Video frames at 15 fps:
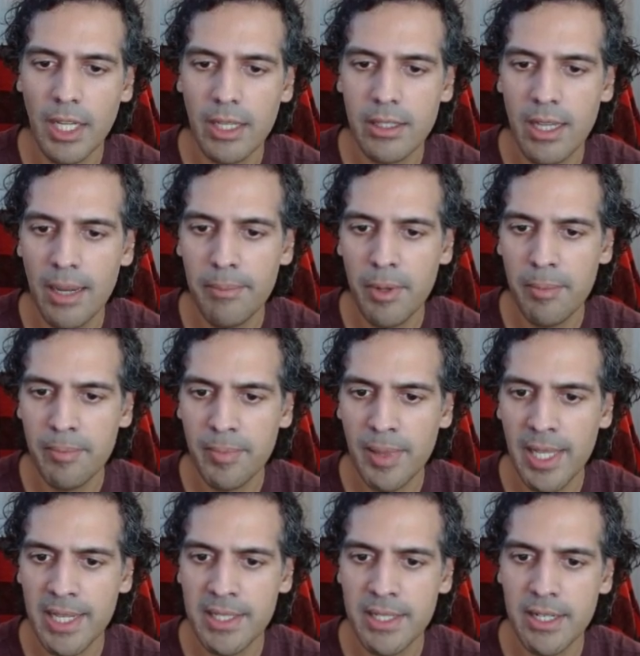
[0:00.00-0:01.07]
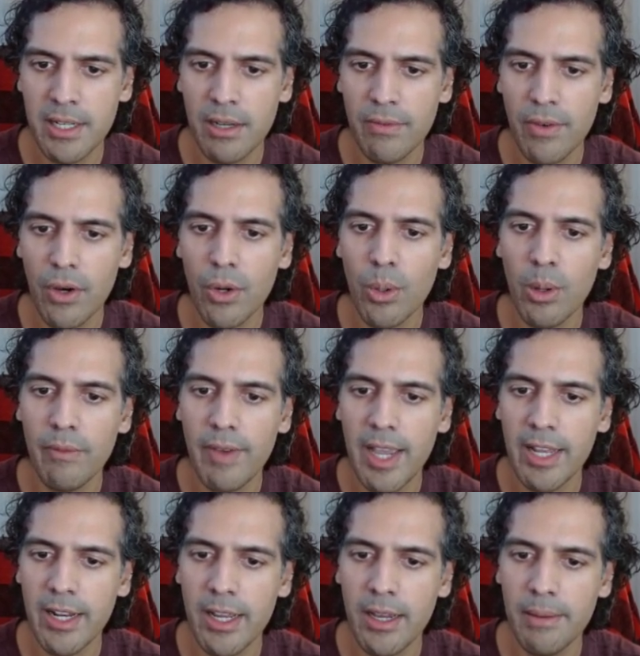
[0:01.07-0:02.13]
complexity of O of
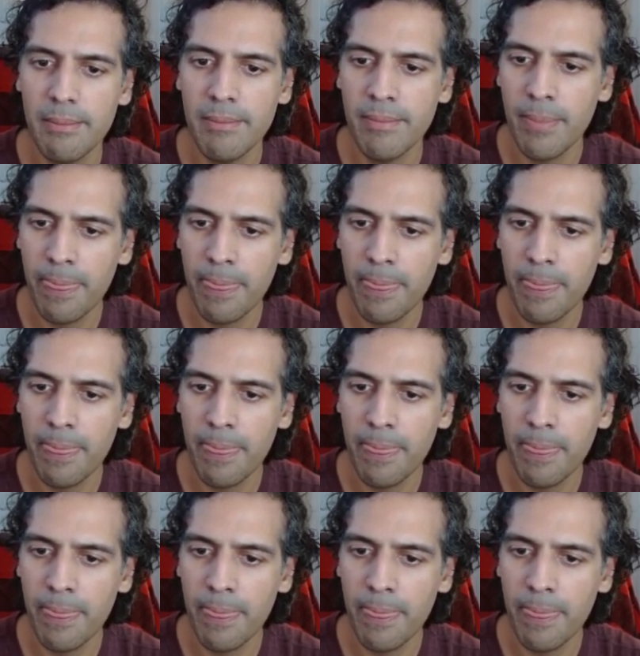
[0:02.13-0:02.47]
nm,